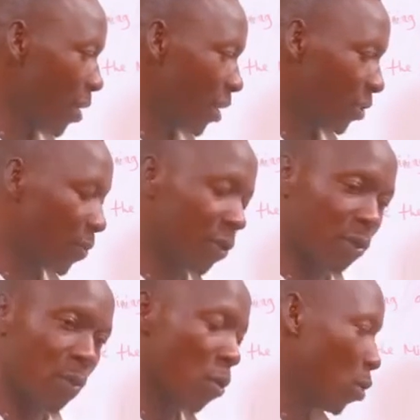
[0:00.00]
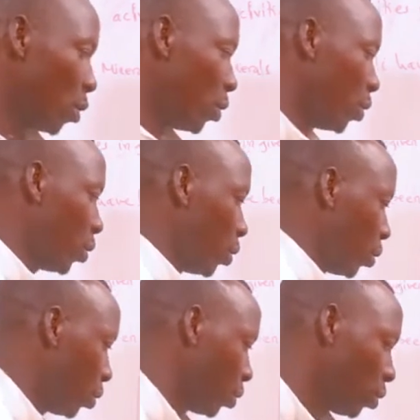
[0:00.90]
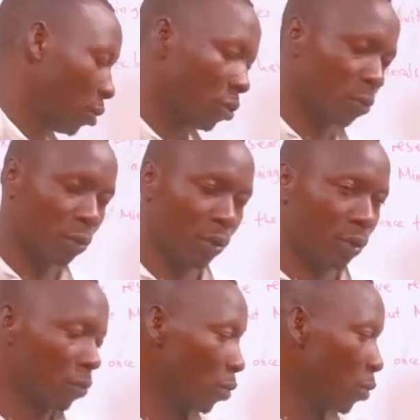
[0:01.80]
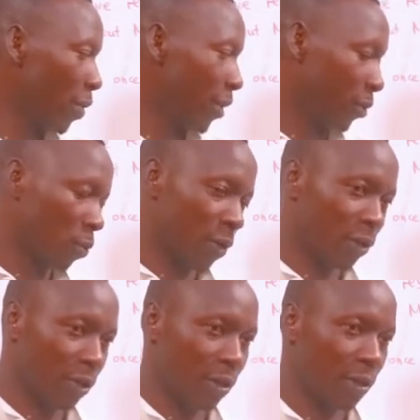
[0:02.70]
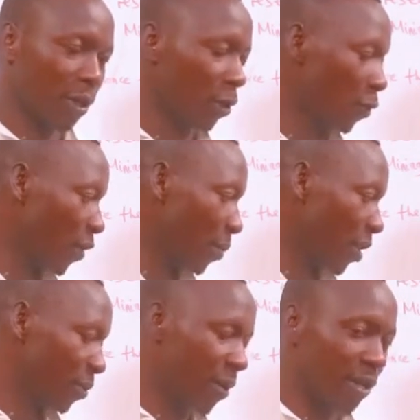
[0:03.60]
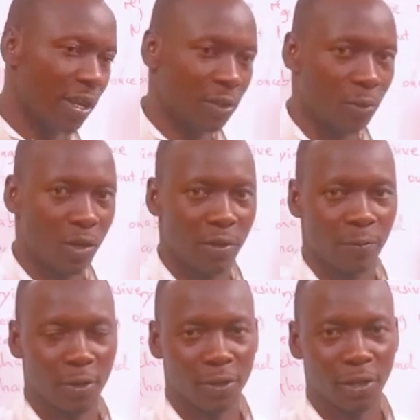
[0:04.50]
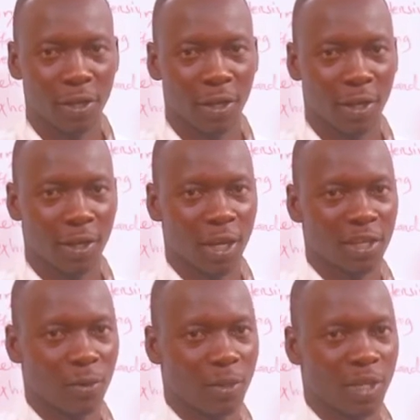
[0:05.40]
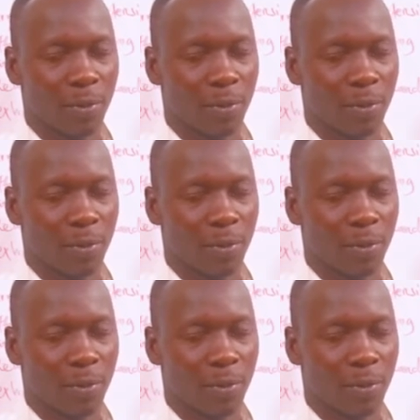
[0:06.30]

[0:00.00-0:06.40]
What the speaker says: be responsible to do this question. Thank you very much, my dear student, for listening. Let us wind